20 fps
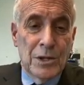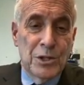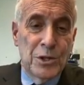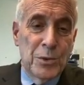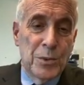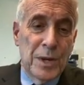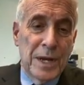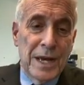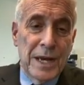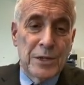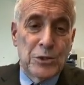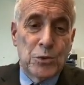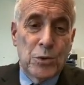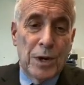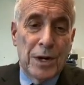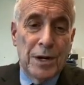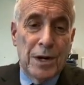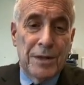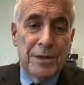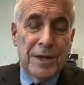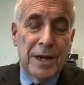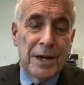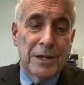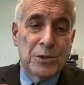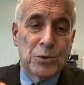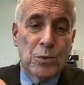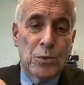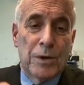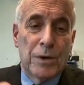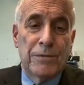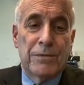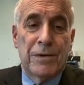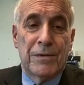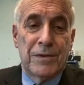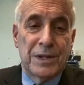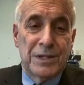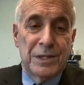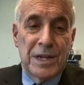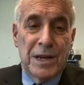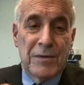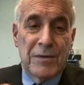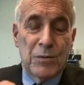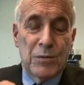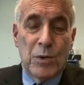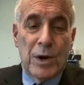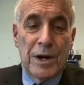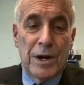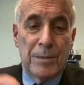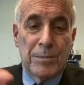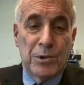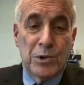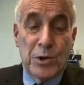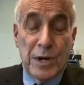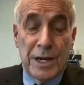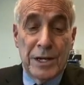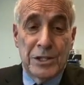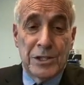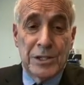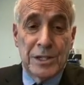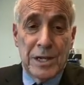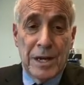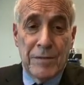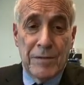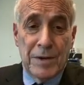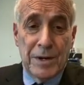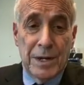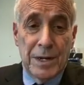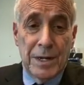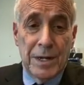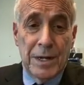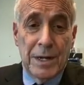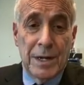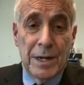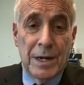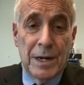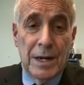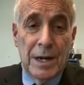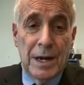she would get $29,157 right up through age 70,